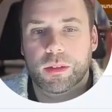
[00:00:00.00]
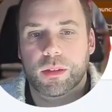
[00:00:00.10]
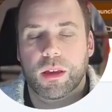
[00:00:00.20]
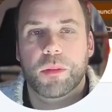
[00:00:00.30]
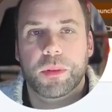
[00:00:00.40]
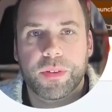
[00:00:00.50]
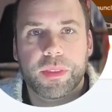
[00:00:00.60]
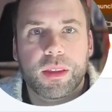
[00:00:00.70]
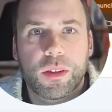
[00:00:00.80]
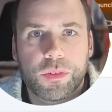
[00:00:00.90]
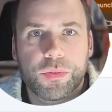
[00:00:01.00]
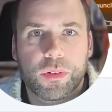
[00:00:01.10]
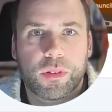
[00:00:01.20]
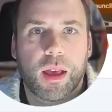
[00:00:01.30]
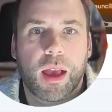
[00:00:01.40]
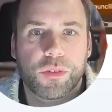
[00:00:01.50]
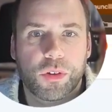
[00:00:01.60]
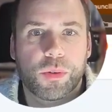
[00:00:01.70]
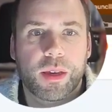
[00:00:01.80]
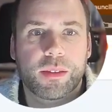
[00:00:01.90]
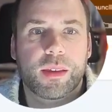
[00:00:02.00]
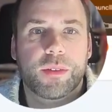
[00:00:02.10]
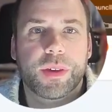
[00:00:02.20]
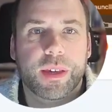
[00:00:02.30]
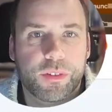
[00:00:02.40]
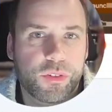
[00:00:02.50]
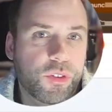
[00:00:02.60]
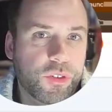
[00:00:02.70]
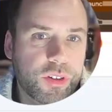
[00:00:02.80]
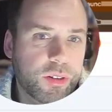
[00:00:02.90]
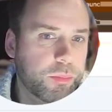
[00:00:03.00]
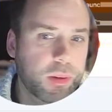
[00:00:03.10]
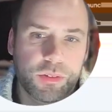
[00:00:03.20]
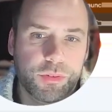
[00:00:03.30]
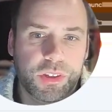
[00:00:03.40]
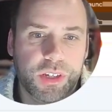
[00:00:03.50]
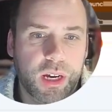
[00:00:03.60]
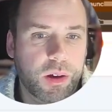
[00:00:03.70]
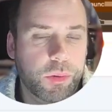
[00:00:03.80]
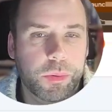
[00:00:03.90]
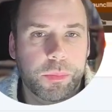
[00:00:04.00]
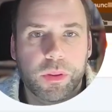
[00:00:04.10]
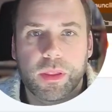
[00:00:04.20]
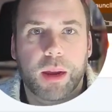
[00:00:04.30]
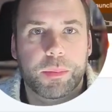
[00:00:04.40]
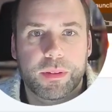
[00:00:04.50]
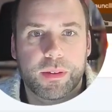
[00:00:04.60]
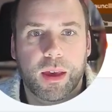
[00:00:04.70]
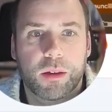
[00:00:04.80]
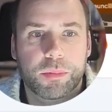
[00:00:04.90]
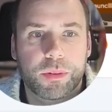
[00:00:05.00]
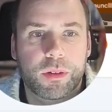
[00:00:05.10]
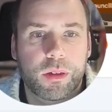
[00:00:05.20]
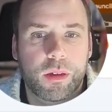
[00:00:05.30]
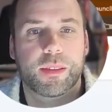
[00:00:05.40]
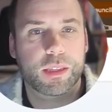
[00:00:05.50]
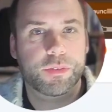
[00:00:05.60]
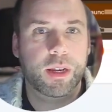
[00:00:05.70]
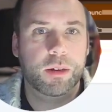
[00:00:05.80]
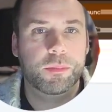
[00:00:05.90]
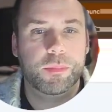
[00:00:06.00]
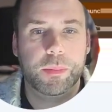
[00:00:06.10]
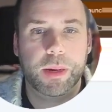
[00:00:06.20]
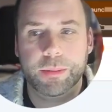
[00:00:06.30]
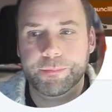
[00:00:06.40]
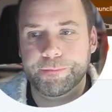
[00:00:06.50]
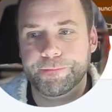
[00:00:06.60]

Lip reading: I hope you found that useful. As always, if you get stuck, please reach out and we're more than happy to help. Thanks for now. Bye bye.